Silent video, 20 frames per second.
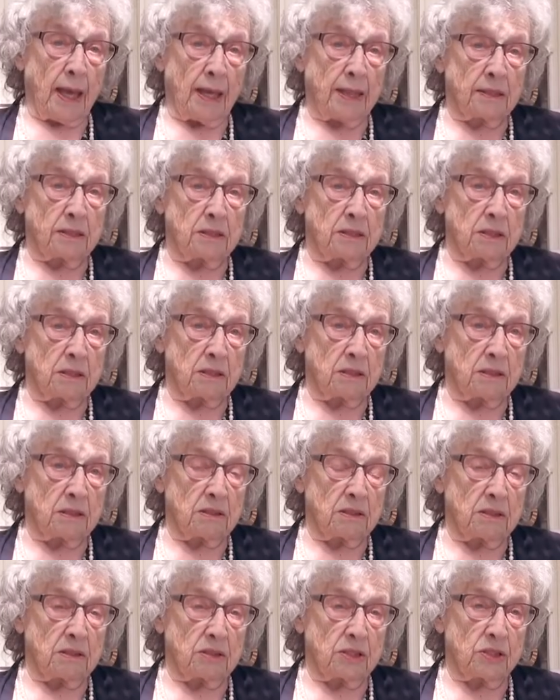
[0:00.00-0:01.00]
And
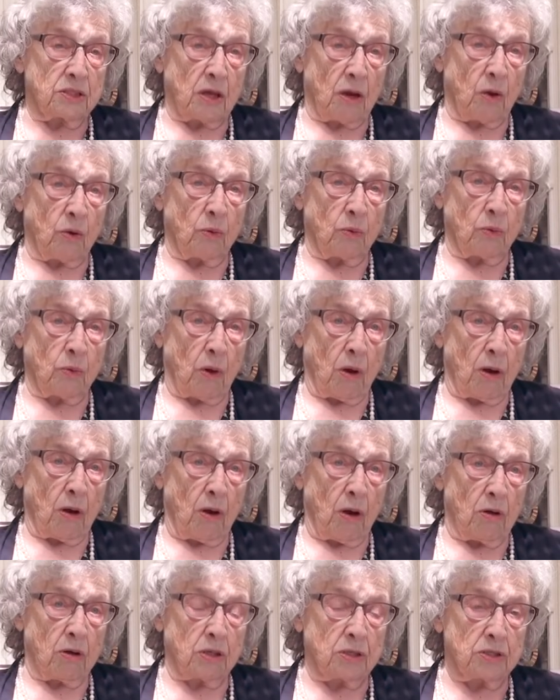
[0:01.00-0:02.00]
so
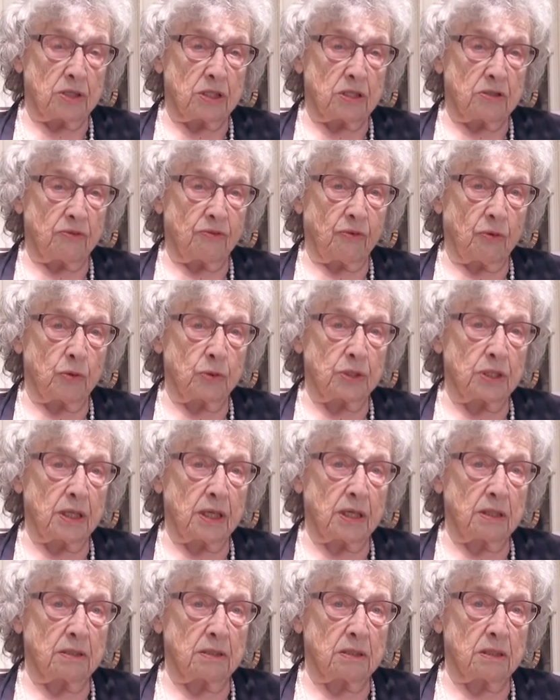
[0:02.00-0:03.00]
August the
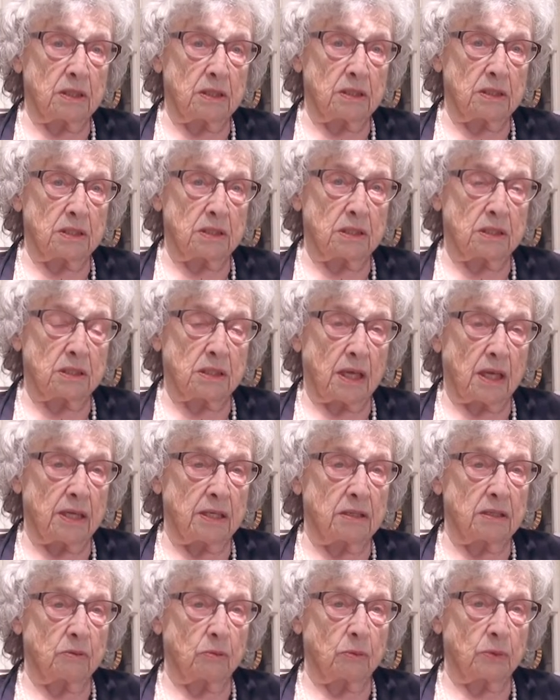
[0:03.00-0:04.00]
14th is the
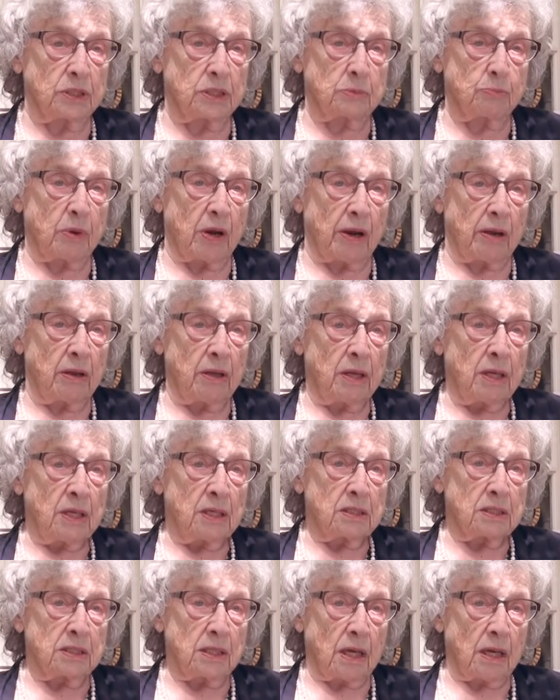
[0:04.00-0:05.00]
day that we
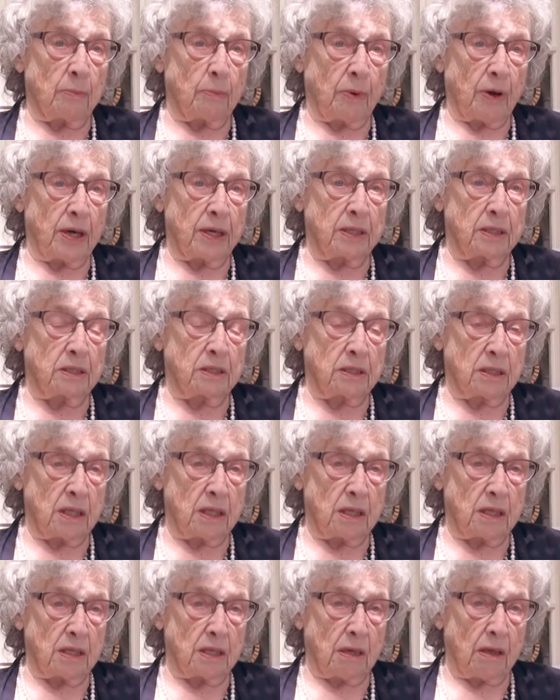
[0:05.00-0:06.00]
celebrate
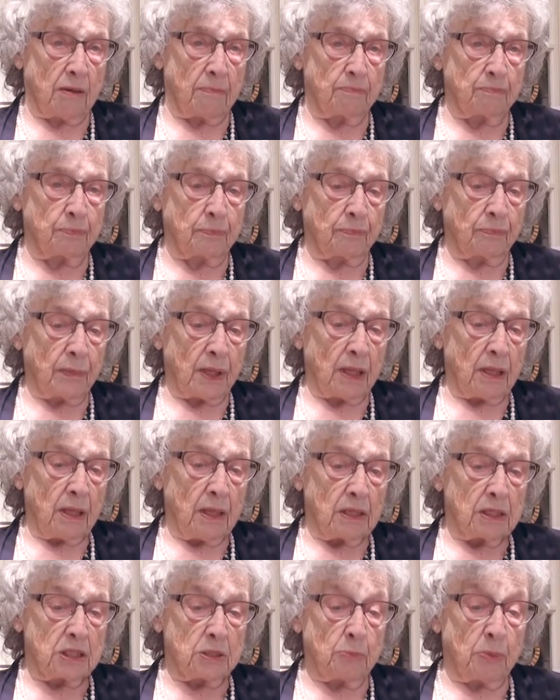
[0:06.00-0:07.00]
the
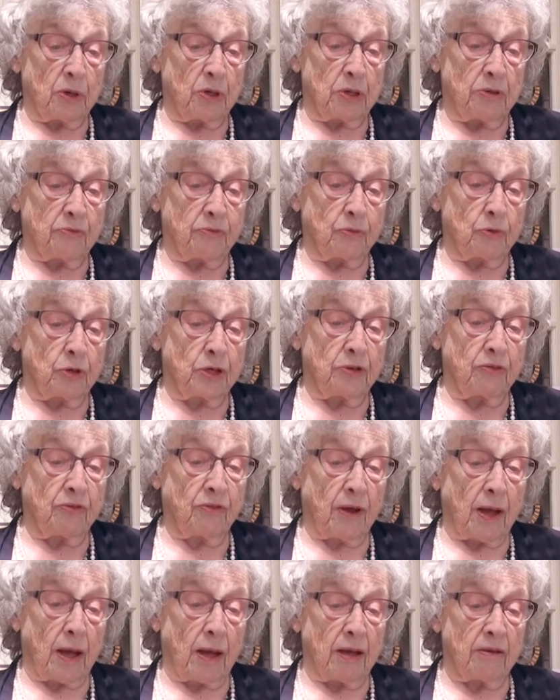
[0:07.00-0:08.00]
Spirit of
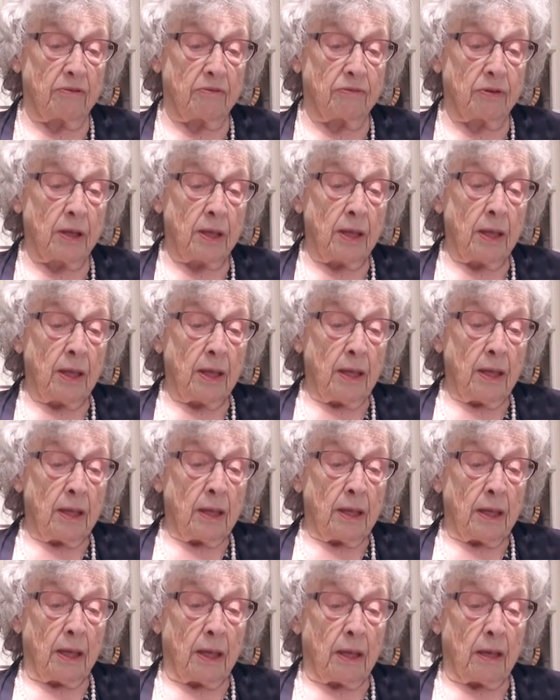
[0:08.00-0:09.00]
45.
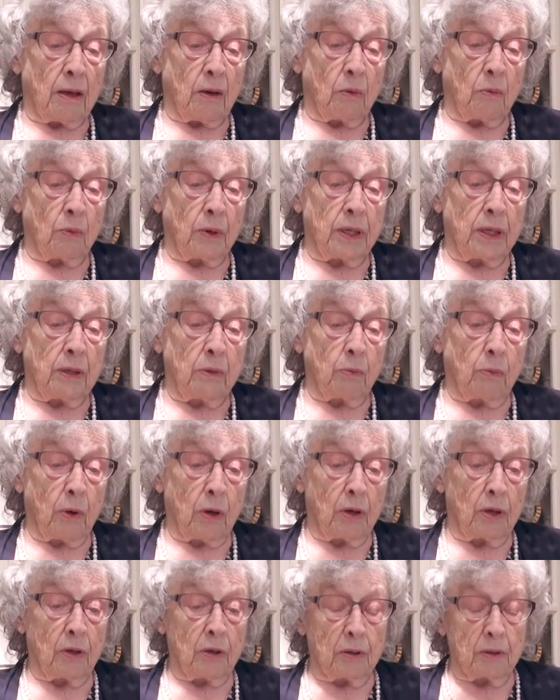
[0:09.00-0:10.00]
We
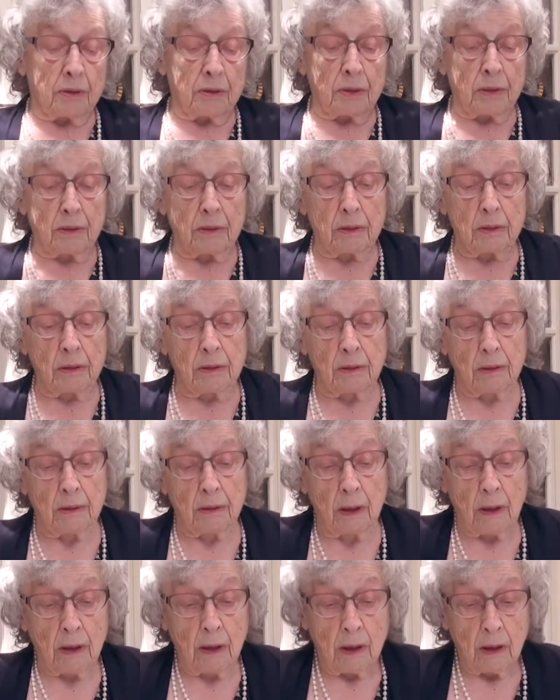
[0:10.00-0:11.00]
were
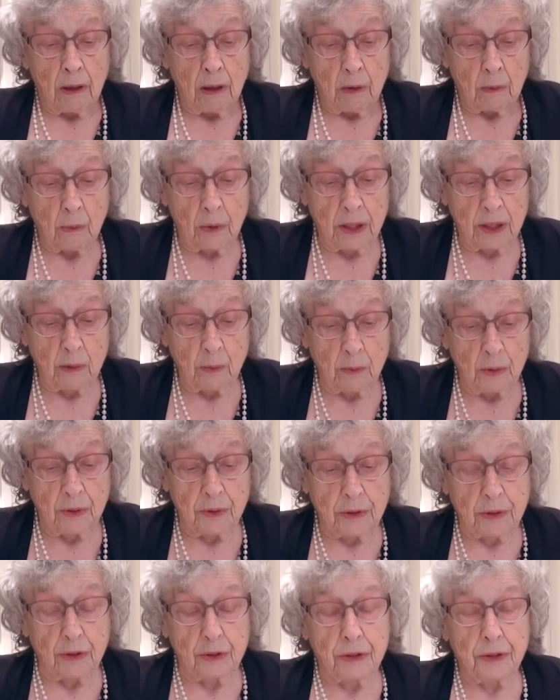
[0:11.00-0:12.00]

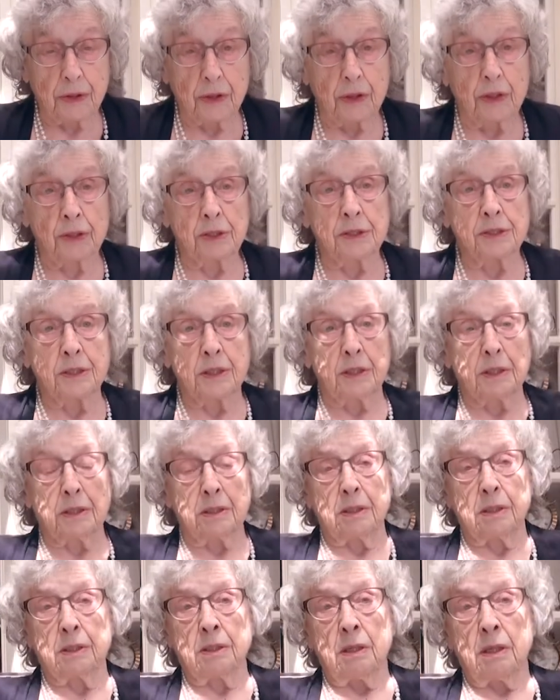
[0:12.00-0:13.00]
the third
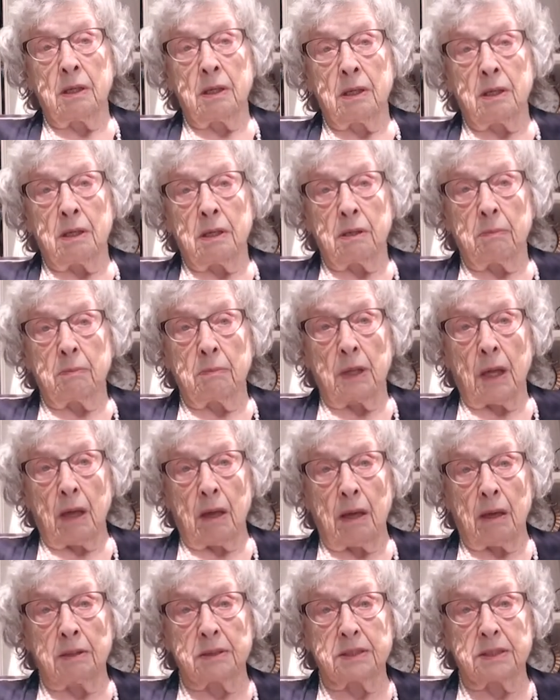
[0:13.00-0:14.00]

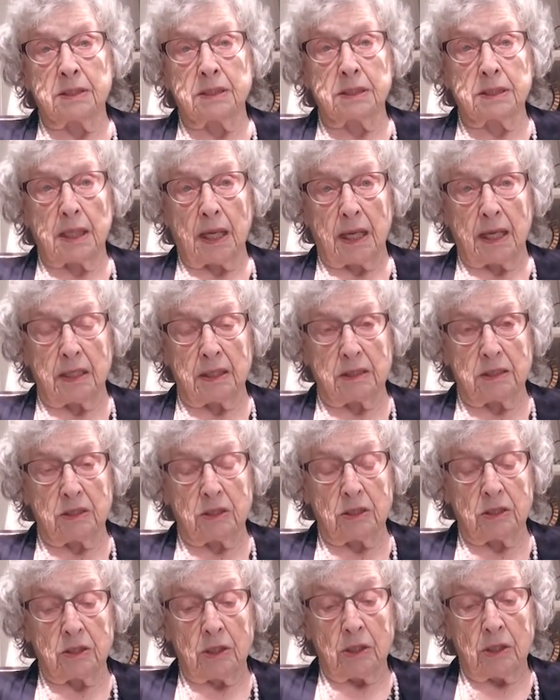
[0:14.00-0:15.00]

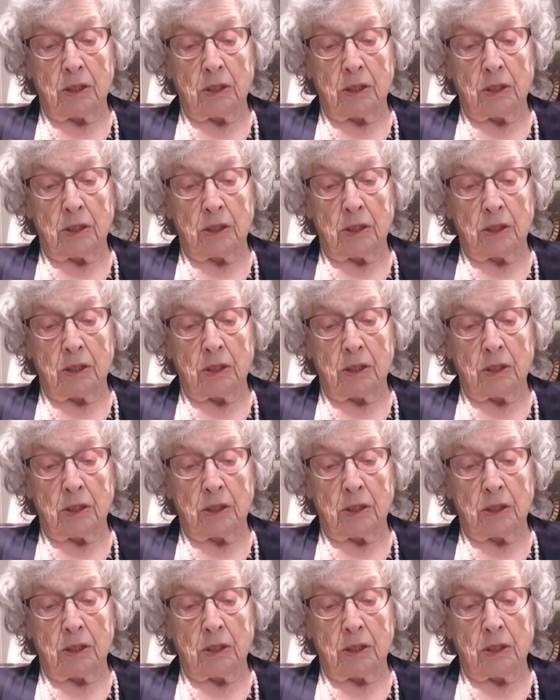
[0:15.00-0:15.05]
state